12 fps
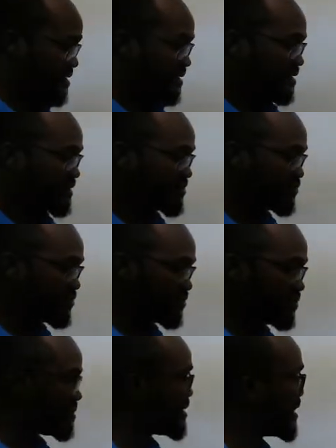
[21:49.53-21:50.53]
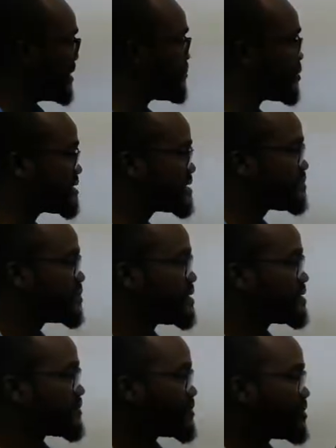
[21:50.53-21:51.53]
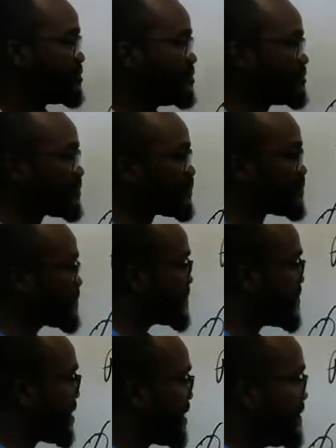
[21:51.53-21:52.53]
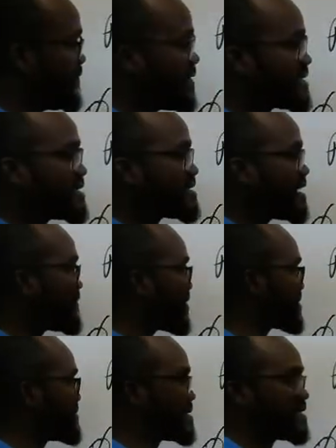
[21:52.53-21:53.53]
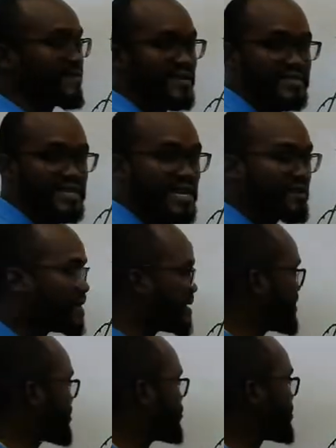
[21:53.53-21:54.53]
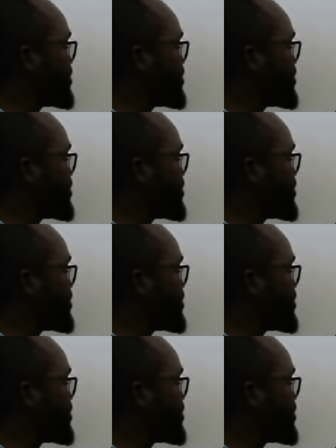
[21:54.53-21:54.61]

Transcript: So in principle, though, phases have a specific time and it's usually